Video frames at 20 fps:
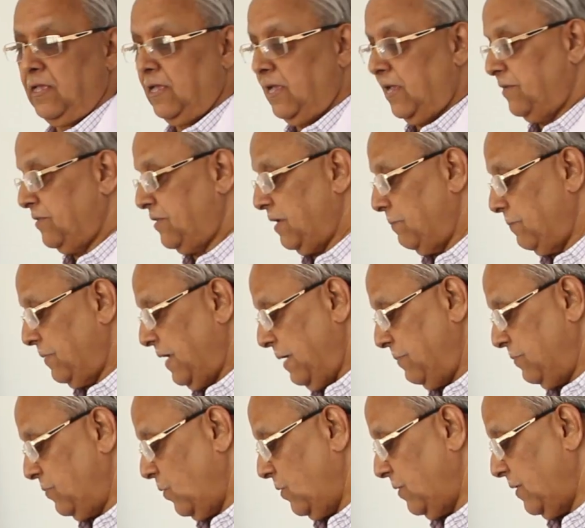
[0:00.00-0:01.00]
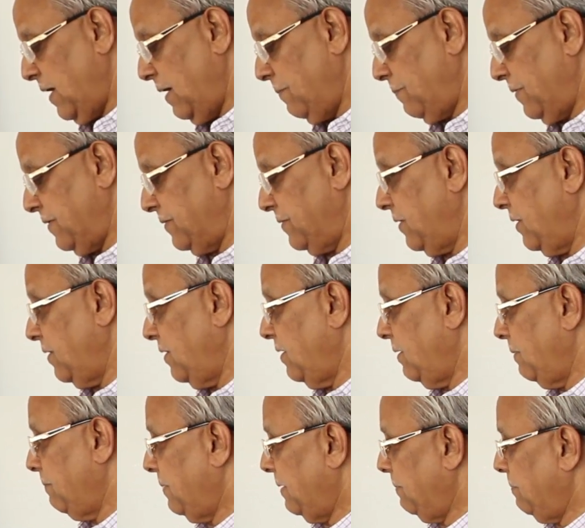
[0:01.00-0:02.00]
And sometimes what happens,
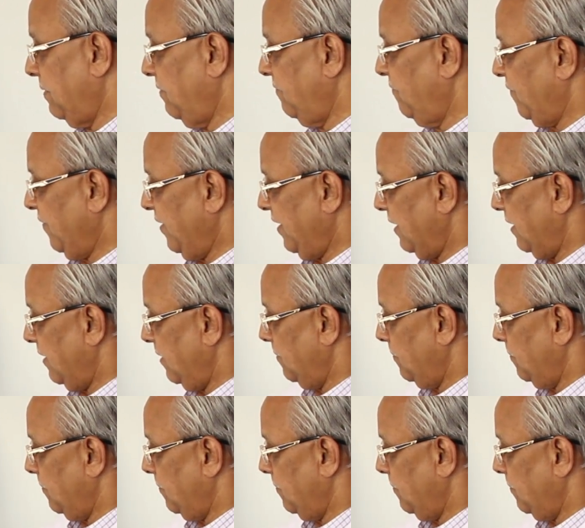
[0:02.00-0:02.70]
people feel